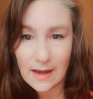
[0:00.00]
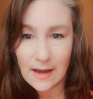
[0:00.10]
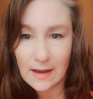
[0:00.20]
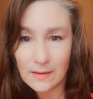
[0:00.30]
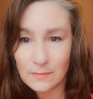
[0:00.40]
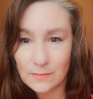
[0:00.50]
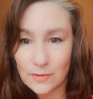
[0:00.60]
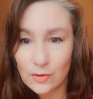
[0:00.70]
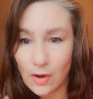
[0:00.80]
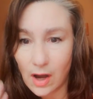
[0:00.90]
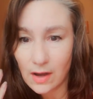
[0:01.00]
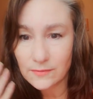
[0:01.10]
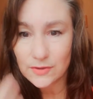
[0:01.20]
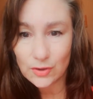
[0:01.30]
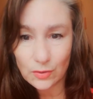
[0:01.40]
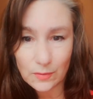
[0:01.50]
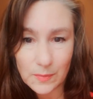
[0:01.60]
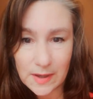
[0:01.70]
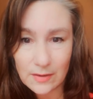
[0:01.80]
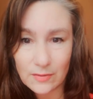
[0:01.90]
look after your
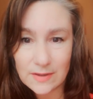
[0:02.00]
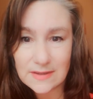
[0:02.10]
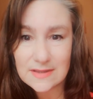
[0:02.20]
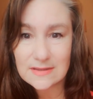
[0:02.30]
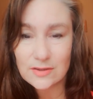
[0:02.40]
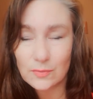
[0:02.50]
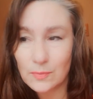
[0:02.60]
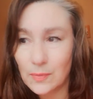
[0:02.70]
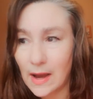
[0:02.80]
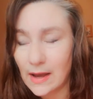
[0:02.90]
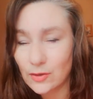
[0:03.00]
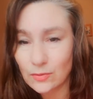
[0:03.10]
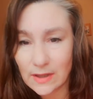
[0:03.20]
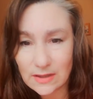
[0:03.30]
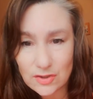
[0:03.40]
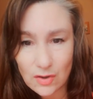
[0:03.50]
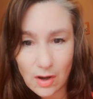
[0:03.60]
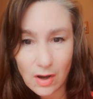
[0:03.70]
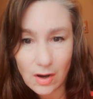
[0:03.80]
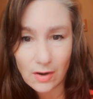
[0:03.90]
appearance, buy your next
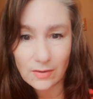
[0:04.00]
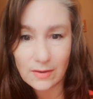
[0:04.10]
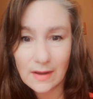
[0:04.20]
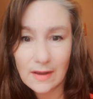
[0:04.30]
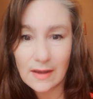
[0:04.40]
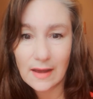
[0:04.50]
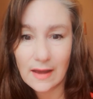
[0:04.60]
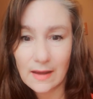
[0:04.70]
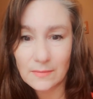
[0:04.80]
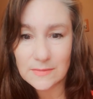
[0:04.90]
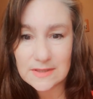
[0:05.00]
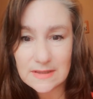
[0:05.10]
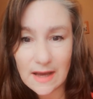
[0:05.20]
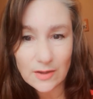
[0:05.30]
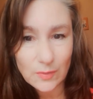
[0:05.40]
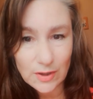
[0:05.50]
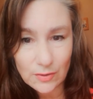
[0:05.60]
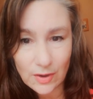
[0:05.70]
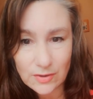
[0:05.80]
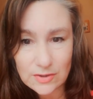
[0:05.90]
car, decide where you're
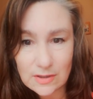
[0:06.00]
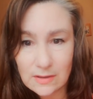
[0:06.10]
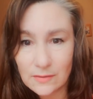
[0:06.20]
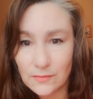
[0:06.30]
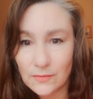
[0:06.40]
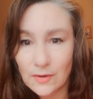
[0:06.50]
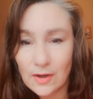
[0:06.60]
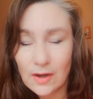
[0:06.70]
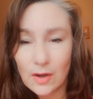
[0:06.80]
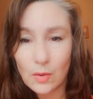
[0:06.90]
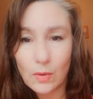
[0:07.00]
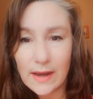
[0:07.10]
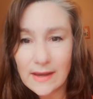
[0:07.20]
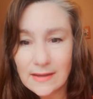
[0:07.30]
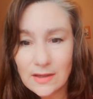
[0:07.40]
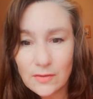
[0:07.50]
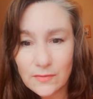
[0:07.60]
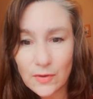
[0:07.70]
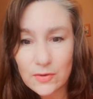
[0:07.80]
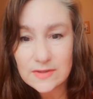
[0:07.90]
going to live, any of
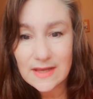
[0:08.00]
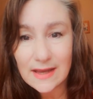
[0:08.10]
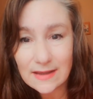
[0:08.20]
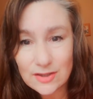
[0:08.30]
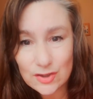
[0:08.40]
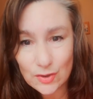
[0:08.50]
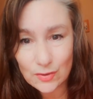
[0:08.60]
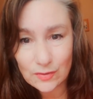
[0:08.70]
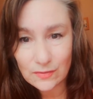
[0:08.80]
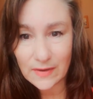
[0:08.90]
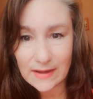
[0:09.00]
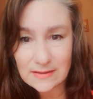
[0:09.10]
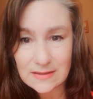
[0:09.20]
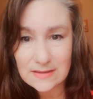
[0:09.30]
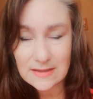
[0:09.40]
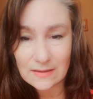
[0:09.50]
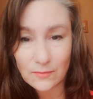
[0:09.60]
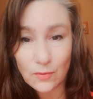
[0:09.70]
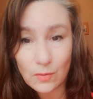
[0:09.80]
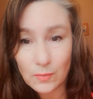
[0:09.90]
those external factors that
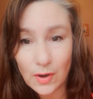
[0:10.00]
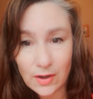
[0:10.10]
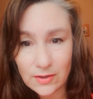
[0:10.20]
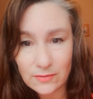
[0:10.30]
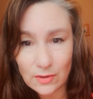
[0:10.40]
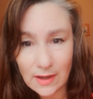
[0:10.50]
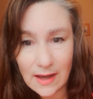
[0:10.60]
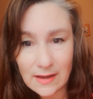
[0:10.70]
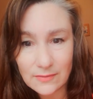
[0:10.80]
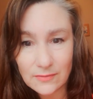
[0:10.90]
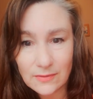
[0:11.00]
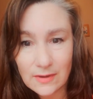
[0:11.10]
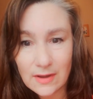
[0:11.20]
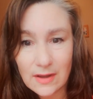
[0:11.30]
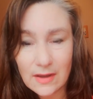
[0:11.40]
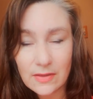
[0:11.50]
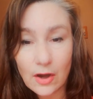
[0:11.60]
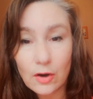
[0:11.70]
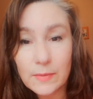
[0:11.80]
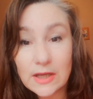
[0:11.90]
form part of your life, they
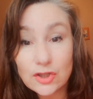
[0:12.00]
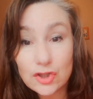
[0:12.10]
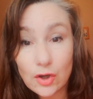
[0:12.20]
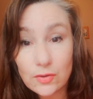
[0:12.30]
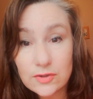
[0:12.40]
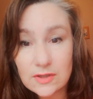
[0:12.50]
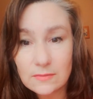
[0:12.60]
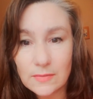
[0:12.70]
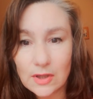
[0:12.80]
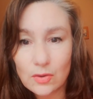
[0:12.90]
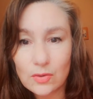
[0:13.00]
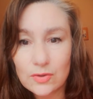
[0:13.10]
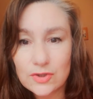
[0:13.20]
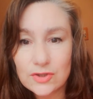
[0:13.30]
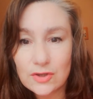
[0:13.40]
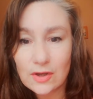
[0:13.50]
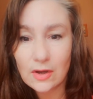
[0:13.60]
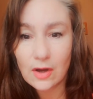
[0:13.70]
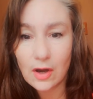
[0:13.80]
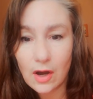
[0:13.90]
are being chosen because
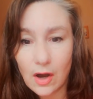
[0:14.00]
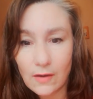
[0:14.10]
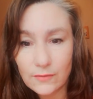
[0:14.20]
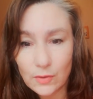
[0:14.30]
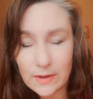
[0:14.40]
of your